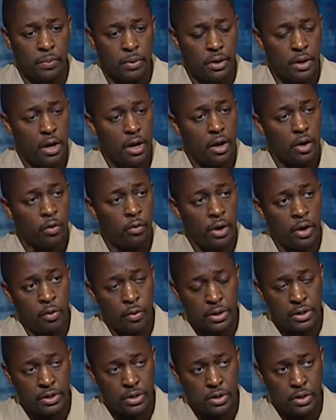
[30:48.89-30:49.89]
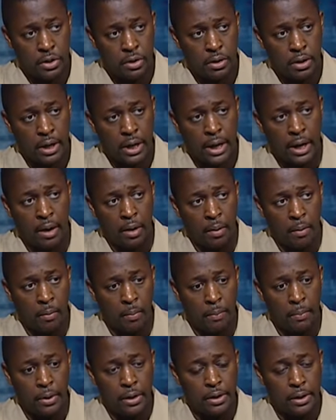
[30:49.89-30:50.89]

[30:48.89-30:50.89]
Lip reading: But great question, and